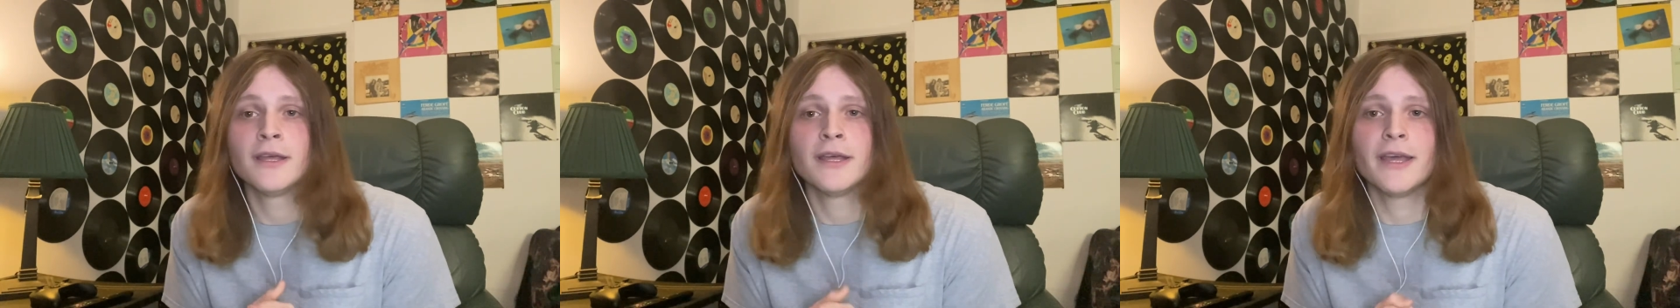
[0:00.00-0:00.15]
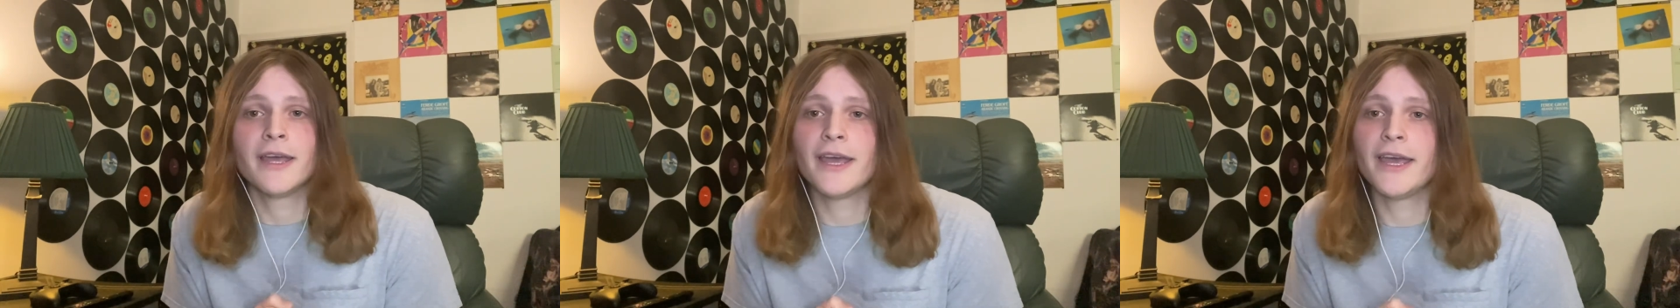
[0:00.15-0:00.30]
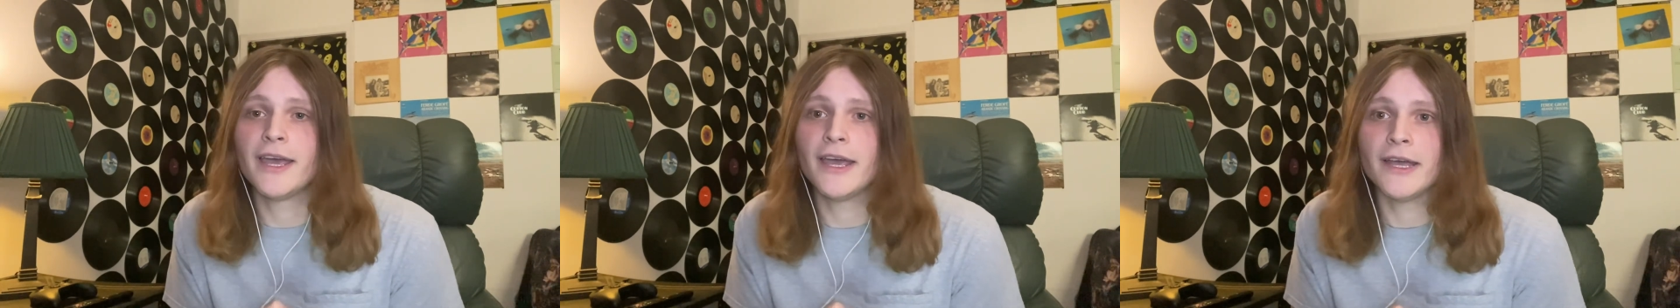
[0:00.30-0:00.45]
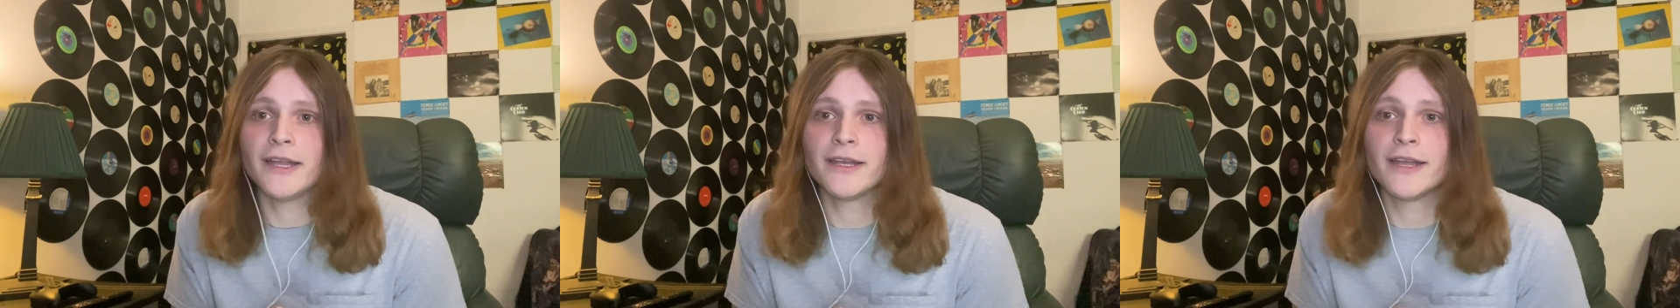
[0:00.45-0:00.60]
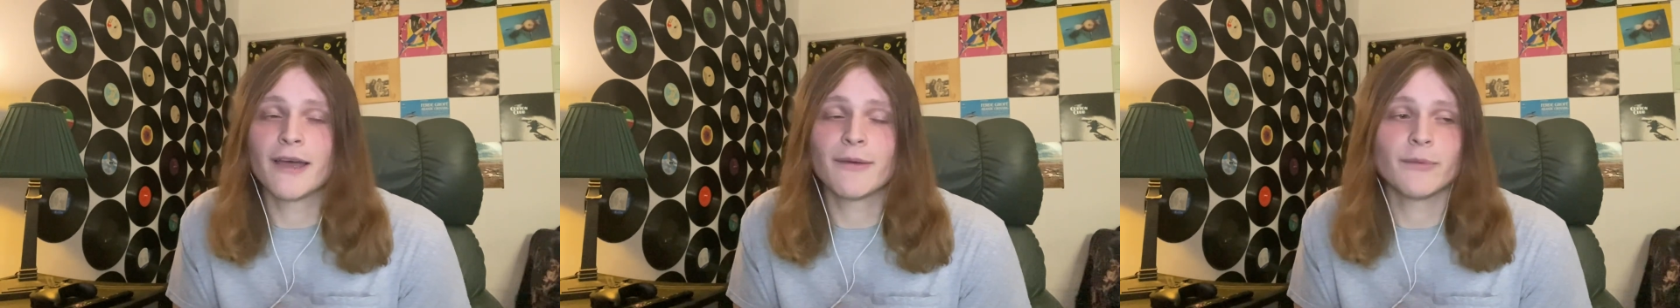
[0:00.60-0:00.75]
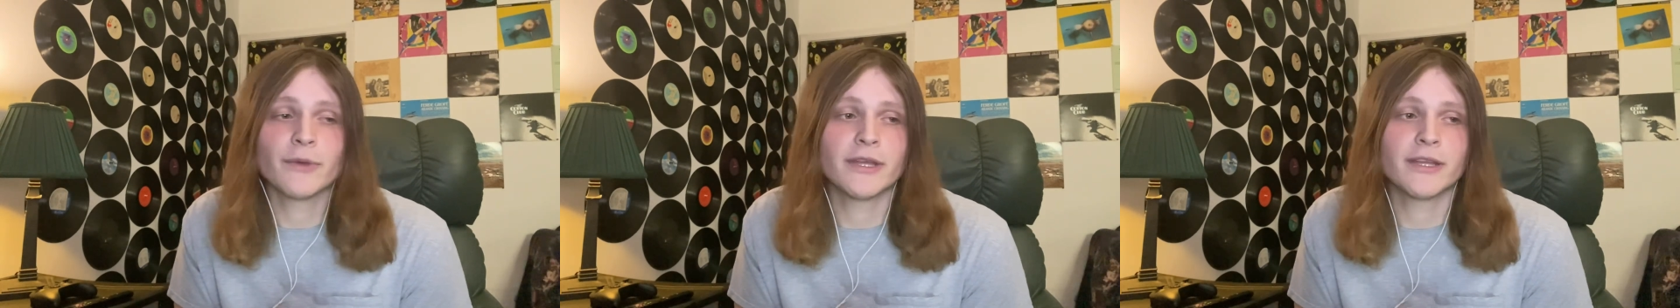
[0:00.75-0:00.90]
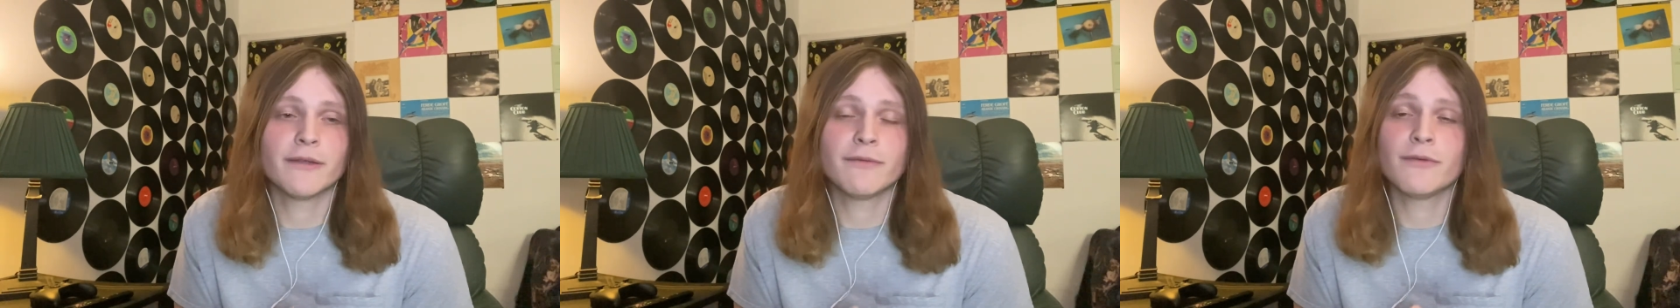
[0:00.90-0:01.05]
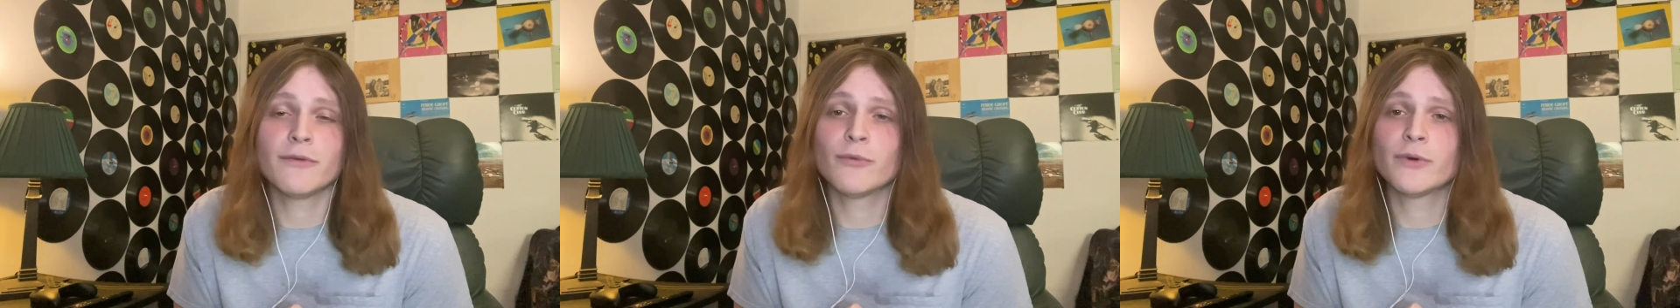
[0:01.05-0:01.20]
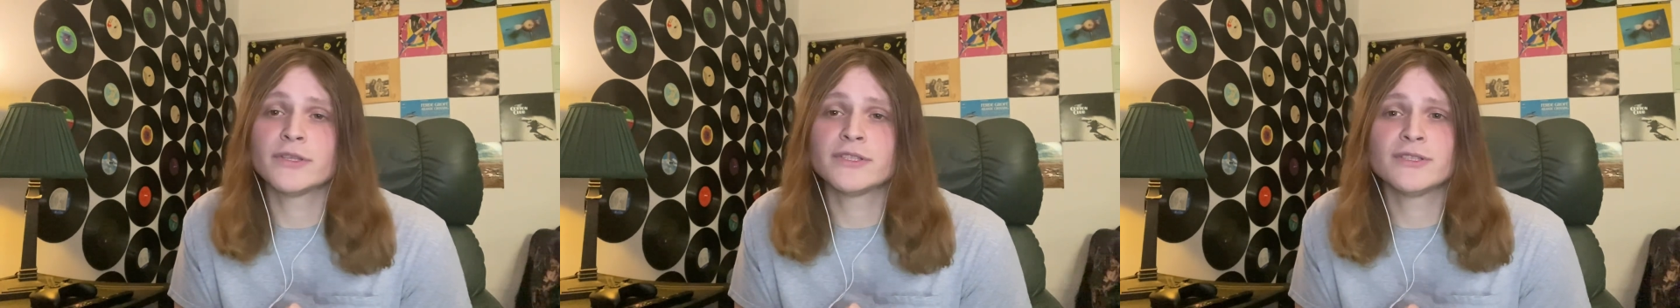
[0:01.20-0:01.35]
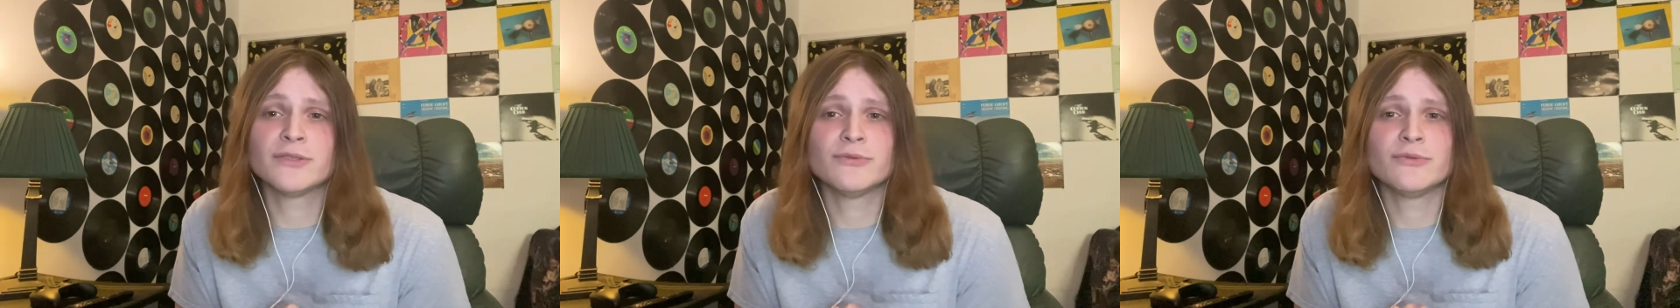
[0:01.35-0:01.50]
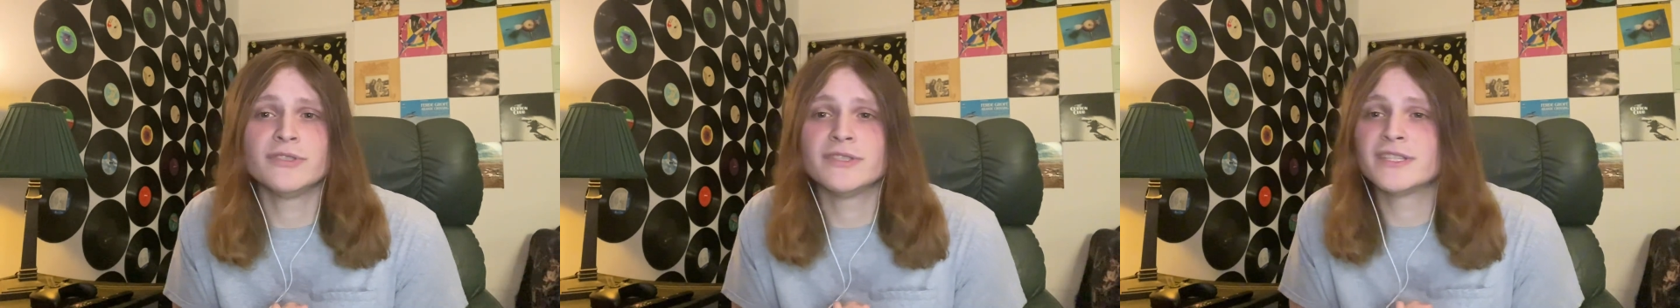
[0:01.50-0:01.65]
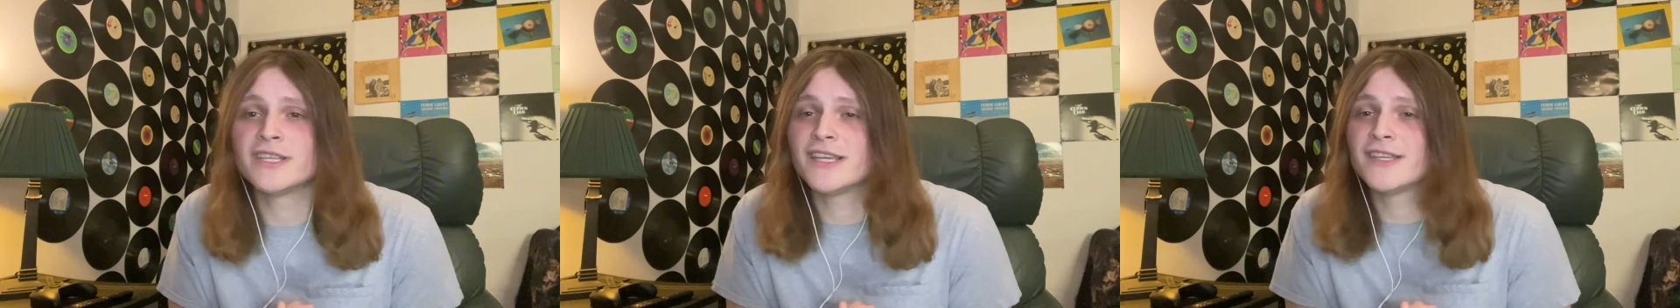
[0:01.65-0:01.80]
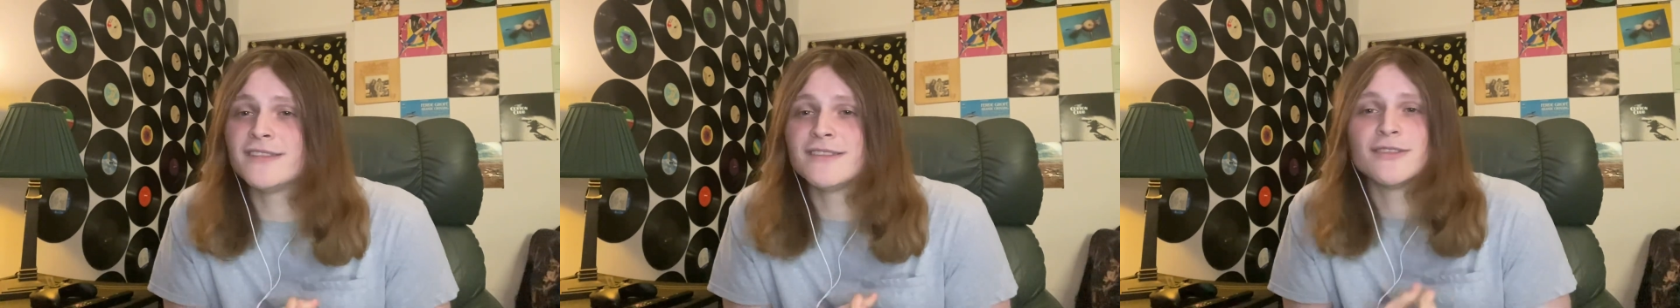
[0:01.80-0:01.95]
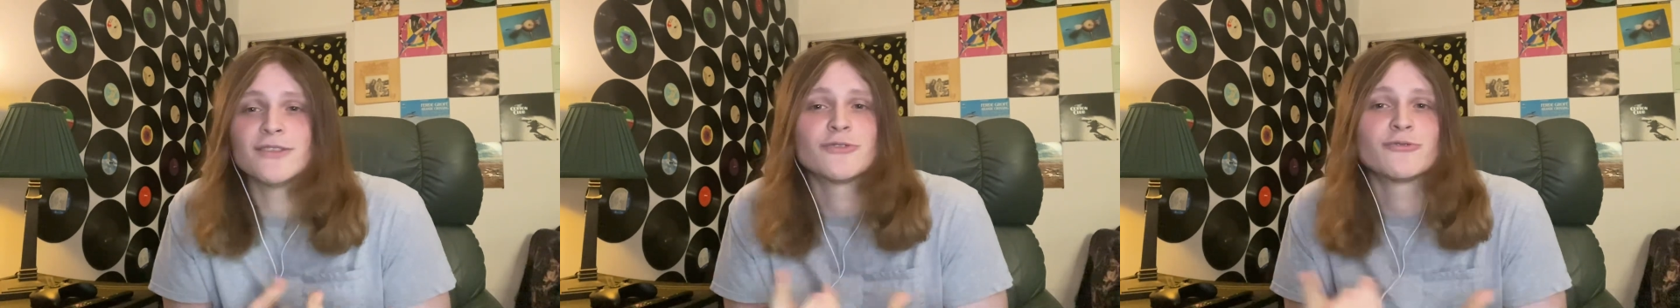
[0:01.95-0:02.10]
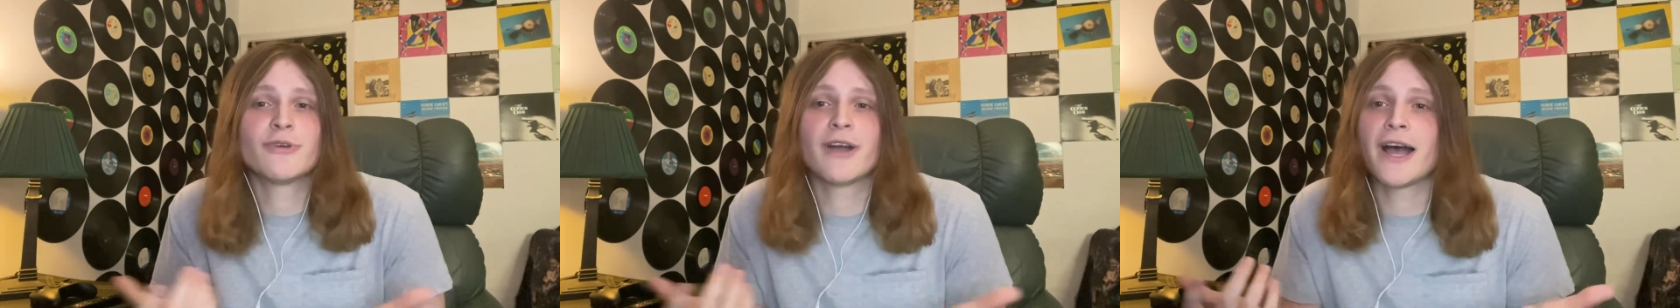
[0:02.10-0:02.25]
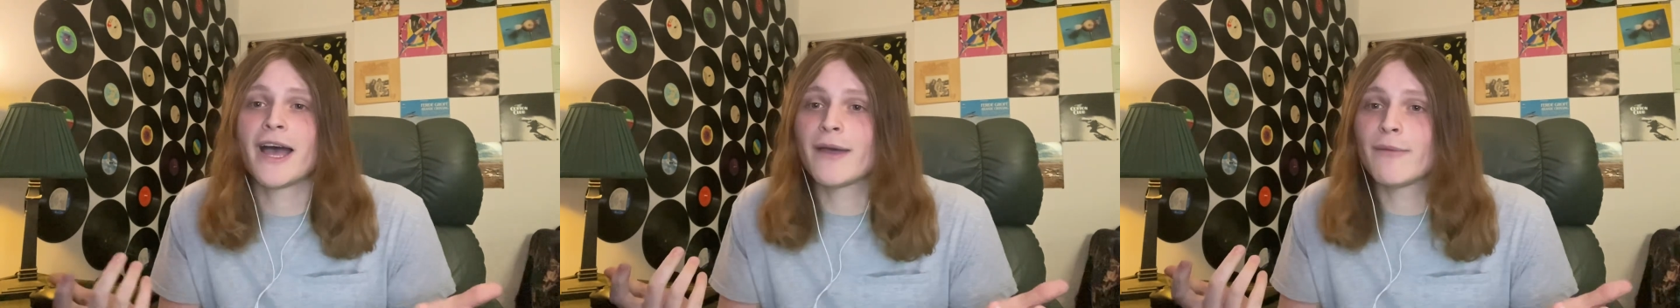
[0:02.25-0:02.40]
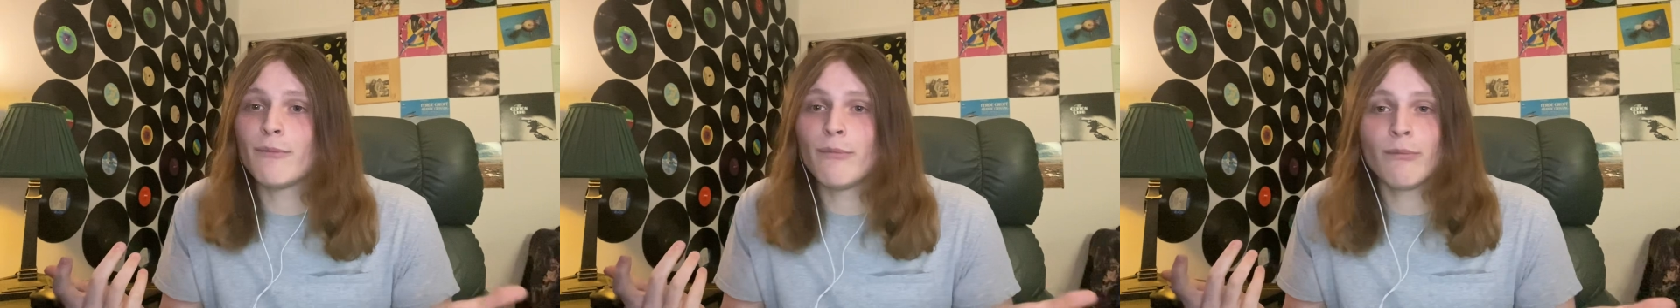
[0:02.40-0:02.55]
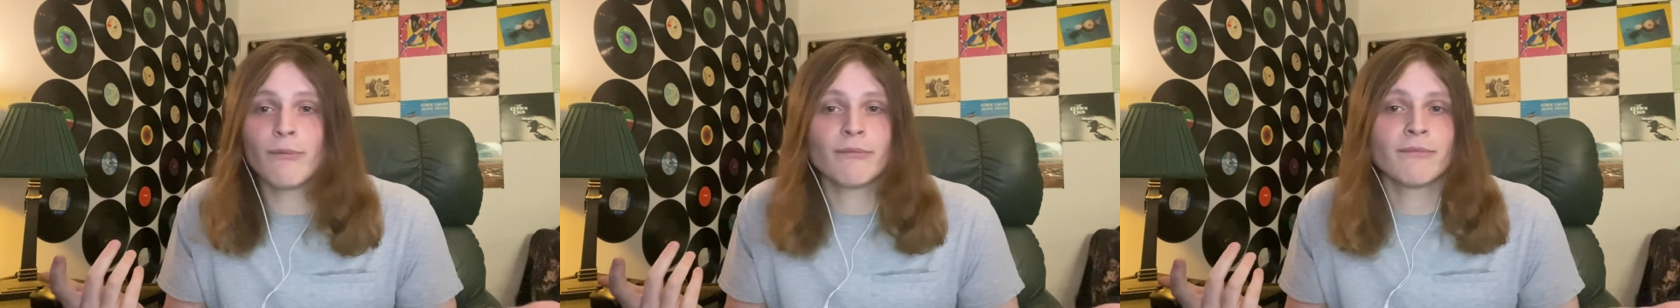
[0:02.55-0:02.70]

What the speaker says: And I mean, if you want to, just hit subscribe.